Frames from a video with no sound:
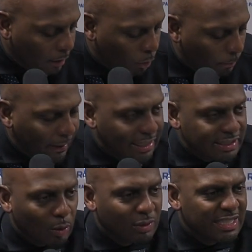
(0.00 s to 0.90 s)
We're playing
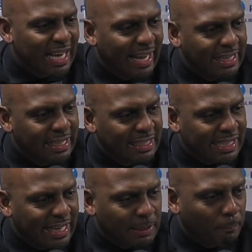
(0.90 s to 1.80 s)
so tight, and
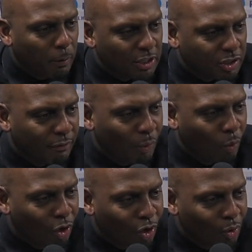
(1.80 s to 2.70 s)
it's like the pressure of the
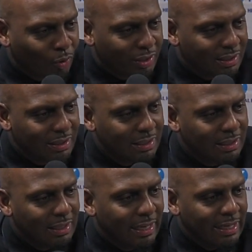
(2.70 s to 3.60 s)
world
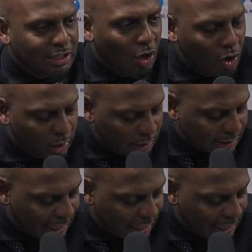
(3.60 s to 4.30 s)
it's on us.